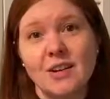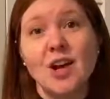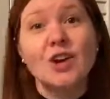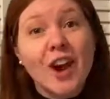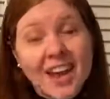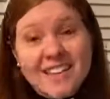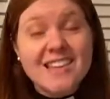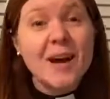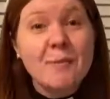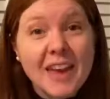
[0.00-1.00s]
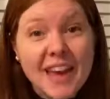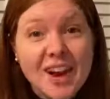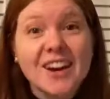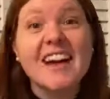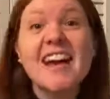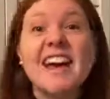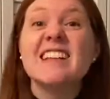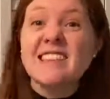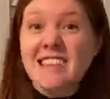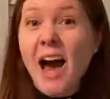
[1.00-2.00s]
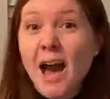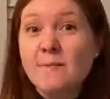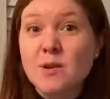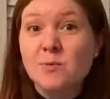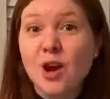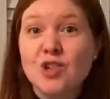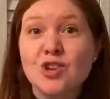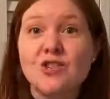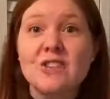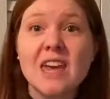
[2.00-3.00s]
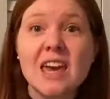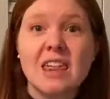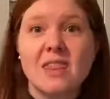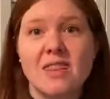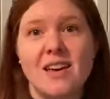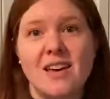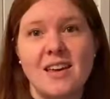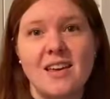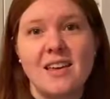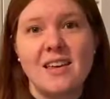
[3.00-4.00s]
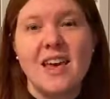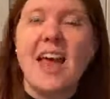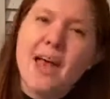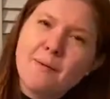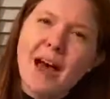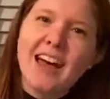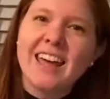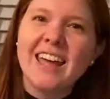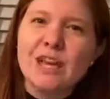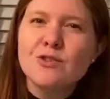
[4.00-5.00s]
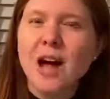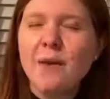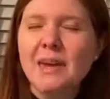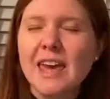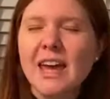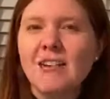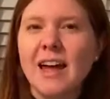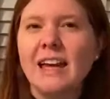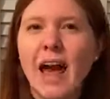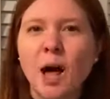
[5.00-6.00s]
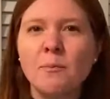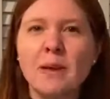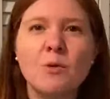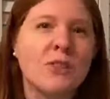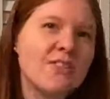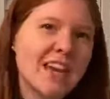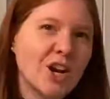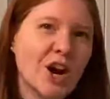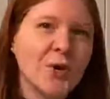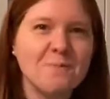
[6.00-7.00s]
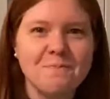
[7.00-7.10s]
Grace, come here. It's time to brush your teeth. Emma, can you come here and help me with dinner?